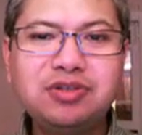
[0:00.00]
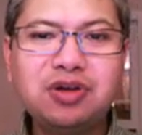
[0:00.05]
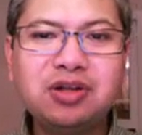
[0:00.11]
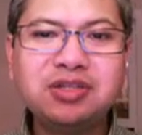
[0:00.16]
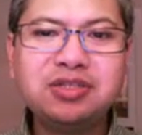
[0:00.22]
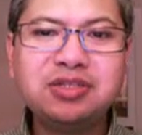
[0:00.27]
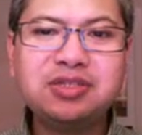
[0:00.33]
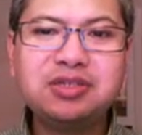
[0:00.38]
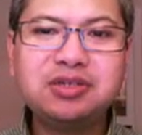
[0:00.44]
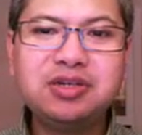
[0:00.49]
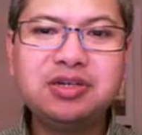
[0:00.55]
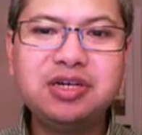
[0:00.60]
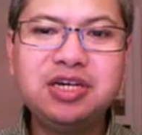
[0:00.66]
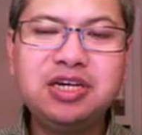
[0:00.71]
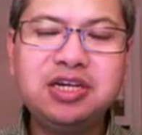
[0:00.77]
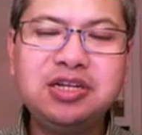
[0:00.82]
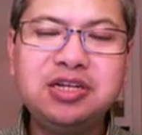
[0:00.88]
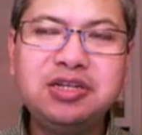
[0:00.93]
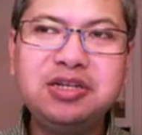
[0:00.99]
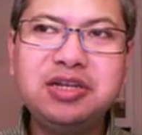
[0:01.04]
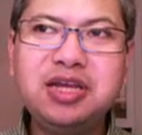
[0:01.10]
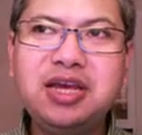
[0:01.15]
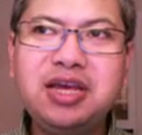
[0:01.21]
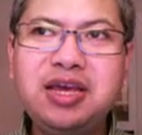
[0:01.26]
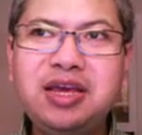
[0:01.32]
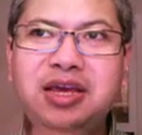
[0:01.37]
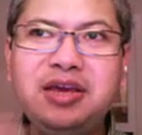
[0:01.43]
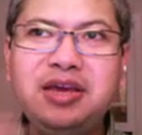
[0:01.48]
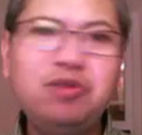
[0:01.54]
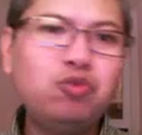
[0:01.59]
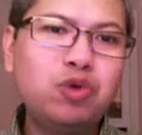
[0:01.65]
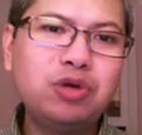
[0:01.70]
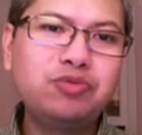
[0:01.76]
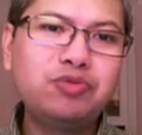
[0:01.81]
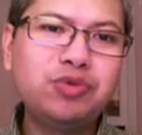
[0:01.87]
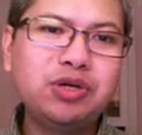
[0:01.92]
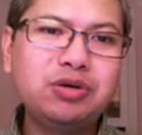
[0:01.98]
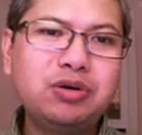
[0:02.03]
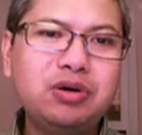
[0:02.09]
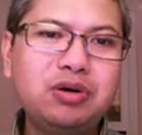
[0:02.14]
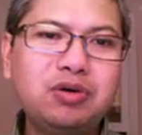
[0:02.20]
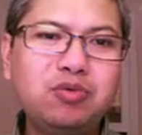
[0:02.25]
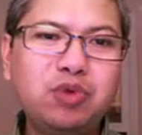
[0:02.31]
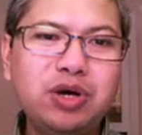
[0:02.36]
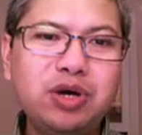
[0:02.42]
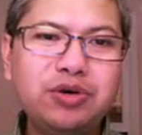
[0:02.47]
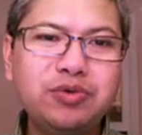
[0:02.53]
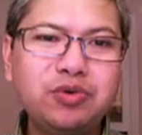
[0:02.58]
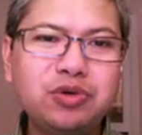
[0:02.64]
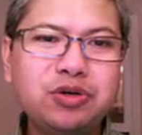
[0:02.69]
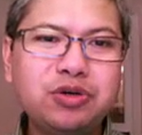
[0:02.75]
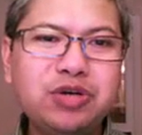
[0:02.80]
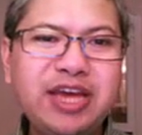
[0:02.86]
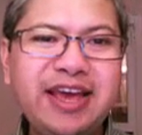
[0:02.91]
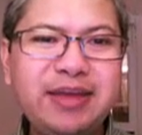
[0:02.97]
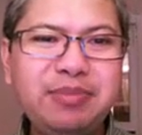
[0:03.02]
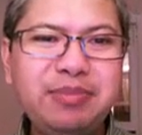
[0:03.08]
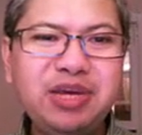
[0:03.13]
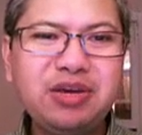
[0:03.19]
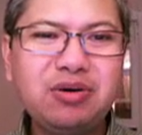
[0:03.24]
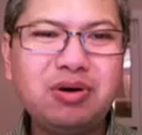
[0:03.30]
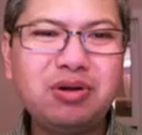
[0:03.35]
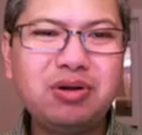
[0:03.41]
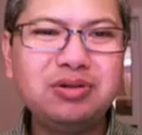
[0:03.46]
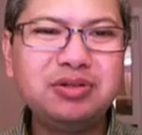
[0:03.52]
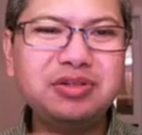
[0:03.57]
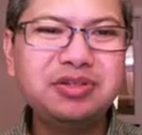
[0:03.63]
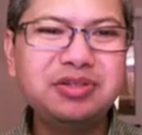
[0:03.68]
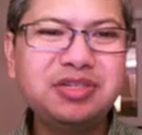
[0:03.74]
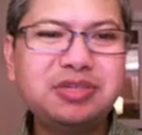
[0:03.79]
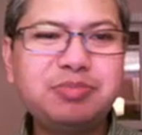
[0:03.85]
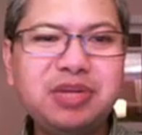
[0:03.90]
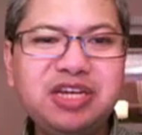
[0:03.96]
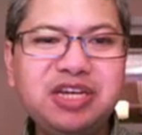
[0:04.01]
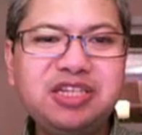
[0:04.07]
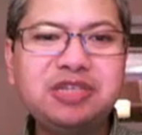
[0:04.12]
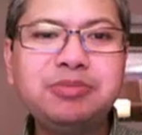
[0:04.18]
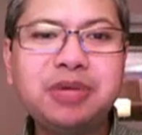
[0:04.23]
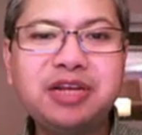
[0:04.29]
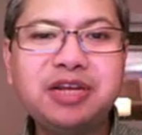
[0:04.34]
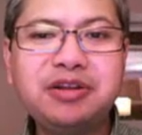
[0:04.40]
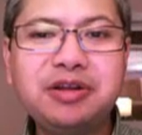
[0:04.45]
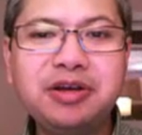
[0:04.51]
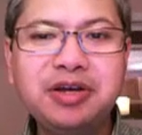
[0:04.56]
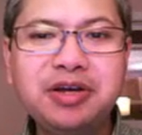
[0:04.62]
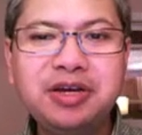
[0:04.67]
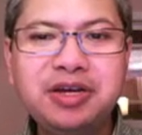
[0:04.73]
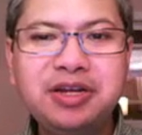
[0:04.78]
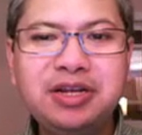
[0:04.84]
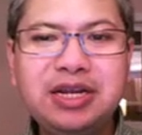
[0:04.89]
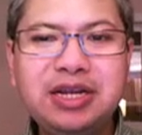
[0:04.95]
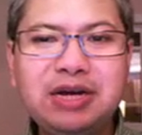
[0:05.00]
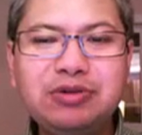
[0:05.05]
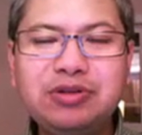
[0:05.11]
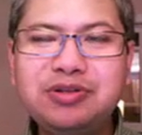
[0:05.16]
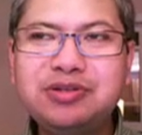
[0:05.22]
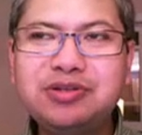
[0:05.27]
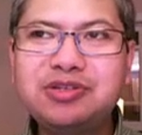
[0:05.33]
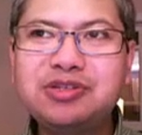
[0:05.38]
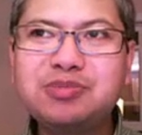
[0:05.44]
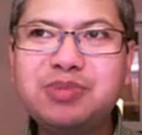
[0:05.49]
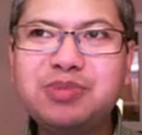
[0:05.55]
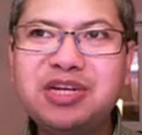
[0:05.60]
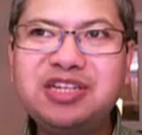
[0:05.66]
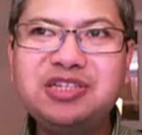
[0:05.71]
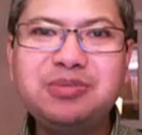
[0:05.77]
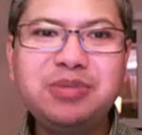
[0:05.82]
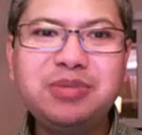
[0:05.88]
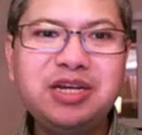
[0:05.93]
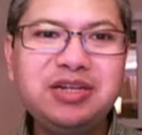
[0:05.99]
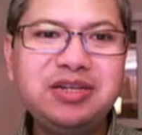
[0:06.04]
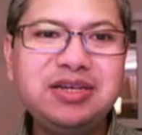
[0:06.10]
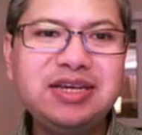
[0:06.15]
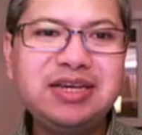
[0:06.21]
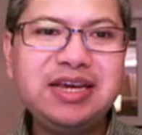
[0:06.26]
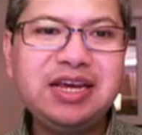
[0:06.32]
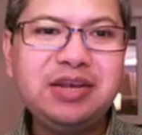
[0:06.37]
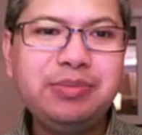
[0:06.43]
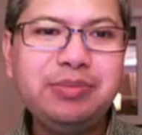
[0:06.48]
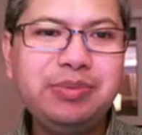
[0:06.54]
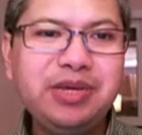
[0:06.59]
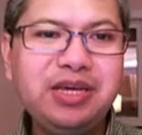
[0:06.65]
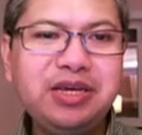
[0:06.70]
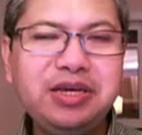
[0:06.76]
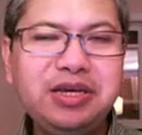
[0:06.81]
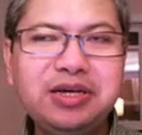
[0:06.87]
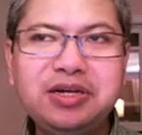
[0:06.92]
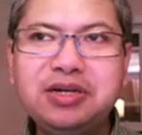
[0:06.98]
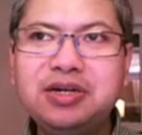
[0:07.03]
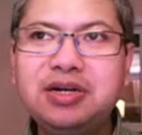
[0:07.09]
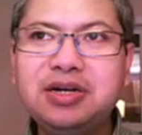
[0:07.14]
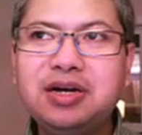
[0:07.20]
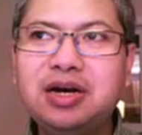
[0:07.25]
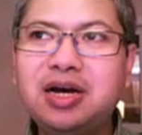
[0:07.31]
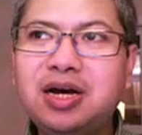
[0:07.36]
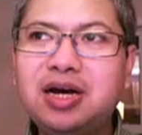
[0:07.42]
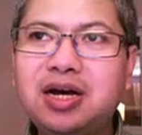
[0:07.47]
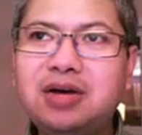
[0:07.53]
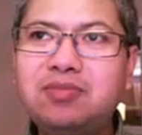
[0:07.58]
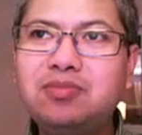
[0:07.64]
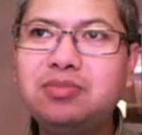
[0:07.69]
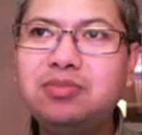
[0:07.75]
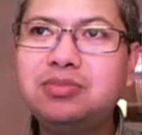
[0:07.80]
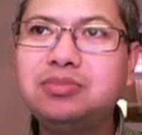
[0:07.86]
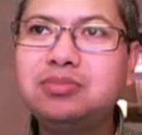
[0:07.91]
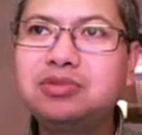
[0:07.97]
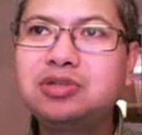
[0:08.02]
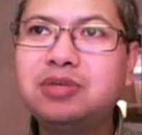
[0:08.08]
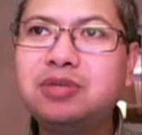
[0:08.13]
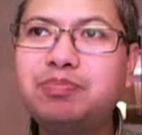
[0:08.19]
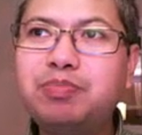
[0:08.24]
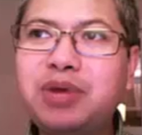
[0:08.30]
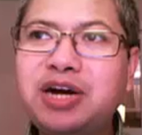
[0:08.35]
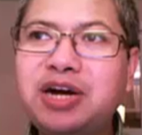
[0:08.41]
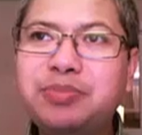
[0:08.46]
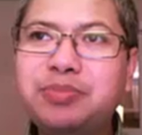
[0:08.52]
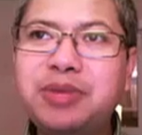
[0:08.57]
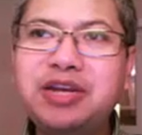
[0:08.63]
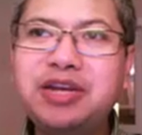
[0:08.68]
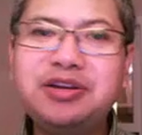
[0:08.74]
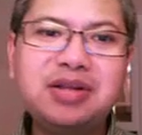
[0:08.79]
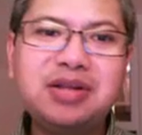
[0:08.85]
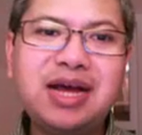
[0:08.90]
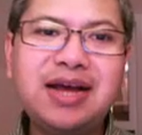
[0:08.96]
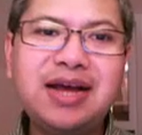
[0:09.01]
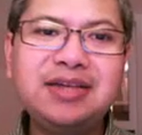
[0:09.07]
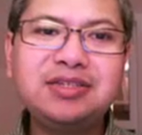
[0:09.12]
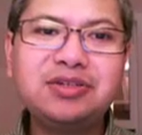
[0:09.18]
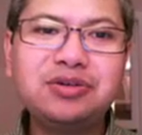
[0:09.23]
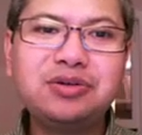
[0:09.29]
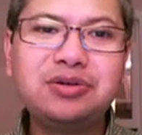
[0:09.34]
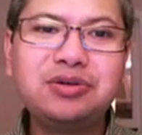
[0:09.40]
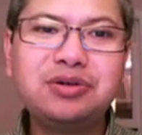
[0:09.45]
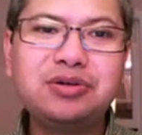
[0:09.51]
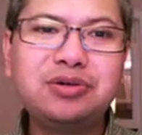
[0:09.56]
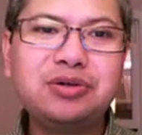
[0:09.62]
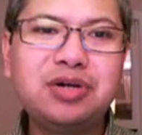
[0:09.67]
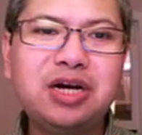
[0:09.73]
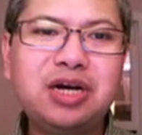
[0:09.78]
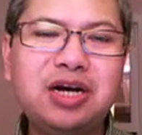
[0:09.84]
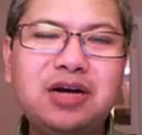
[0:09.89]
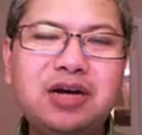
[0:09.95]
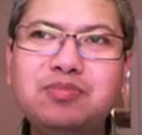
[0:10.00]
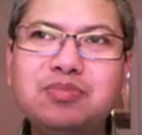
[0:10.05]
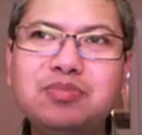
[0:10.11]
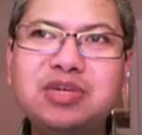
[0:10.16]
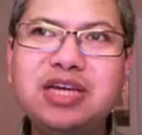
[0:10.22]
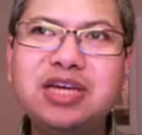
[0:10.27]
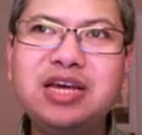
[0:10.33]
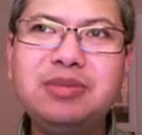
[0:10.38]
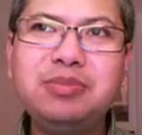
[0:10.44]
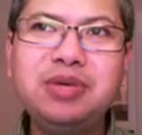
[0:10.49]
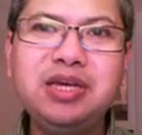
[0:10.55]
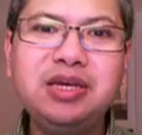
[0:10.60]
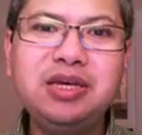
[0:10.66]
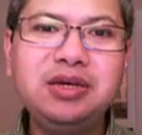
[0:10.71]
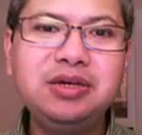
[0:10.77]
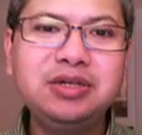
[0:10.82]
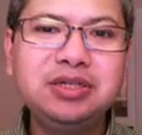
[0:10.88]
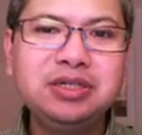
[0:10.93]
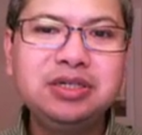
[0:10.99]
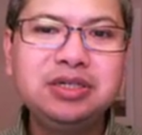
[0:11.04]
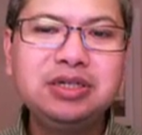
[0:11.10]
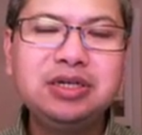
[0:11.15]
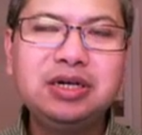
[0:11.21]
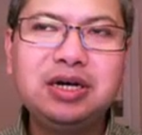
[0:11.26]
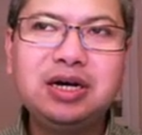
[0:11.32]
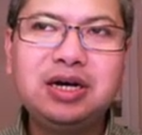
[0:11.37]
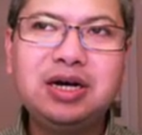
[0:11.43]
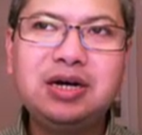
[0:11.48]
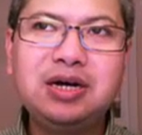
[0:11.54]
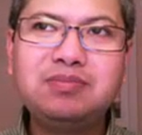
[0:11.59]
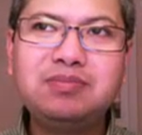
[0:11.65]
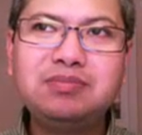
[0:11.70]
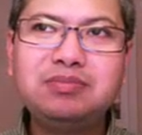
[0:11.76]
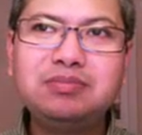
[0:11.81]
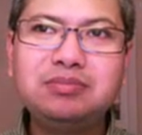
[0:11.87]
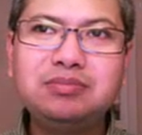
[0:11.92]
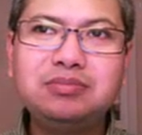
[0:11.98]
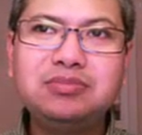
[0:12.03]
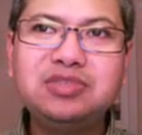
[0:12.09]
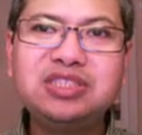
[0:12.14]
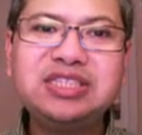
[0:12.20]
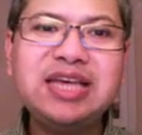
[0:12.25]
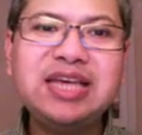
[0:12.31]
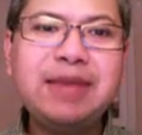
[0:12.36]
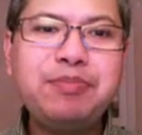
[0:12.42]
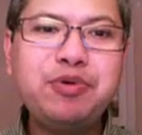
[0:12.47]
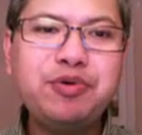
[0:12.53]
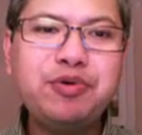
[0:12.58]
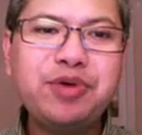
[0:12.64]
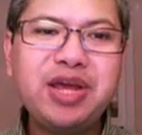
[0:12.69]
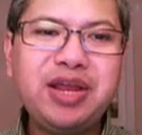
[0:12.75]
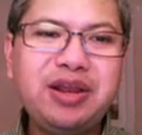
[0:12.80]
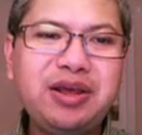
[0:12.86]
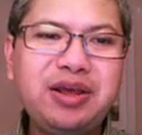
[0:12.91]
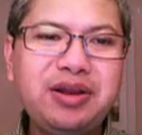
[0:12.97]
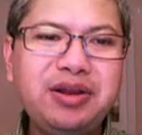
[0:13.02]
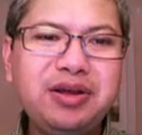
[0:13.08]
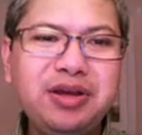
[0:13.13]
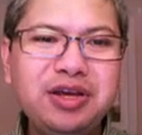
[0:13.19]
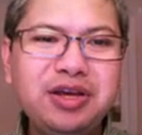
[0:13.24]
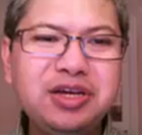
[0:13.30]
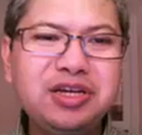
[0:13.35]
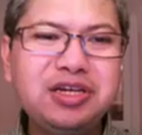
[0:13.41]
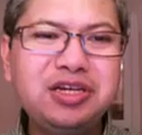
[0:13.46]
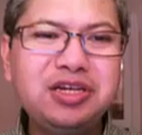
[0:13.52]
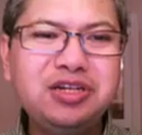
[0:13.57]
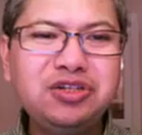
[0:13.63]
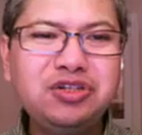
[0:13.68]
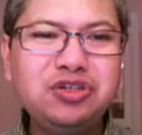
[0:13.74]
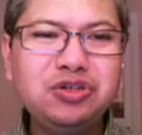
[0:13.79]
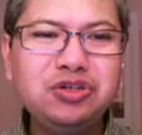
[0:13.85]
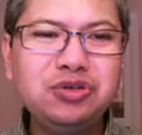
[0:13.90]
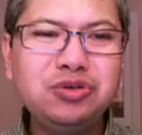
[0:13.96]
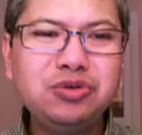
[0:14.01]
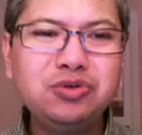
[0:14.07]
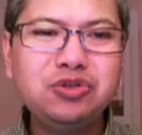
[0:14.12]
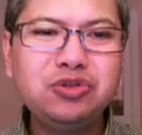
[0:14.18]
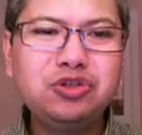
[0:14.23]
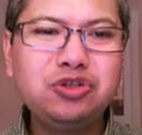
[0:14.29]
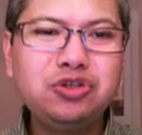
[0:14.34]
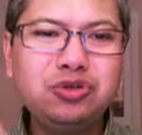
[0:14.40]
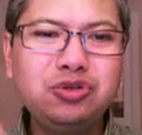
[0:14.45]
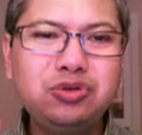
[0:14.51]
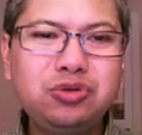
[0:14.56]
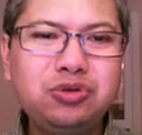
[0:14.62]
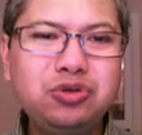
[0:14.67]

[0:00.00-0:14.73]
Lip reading: results in a what can be called displacement. Now the displacement can be compartmentalized or can be um, separated into